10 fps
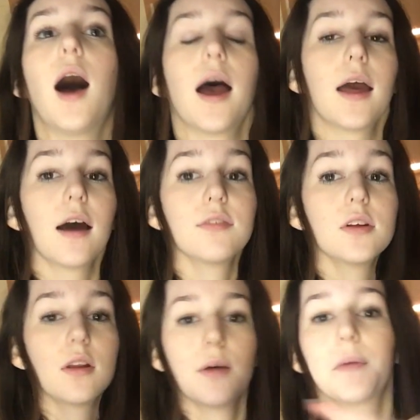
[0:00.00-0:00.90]
I have
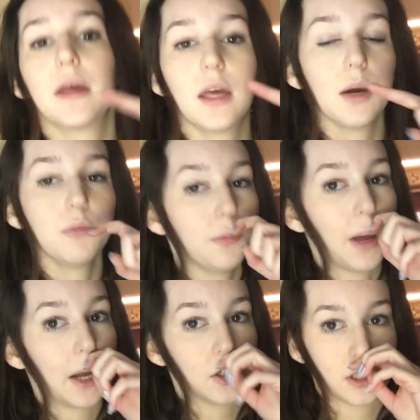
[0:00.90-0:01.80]
to let my camera
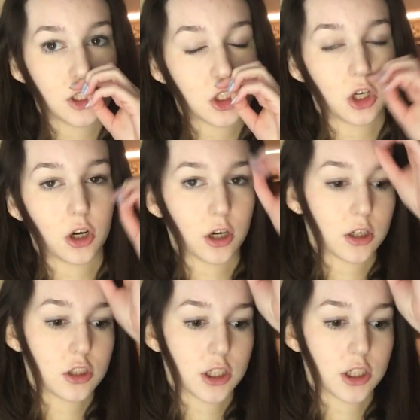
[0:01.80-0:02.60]
battery charge.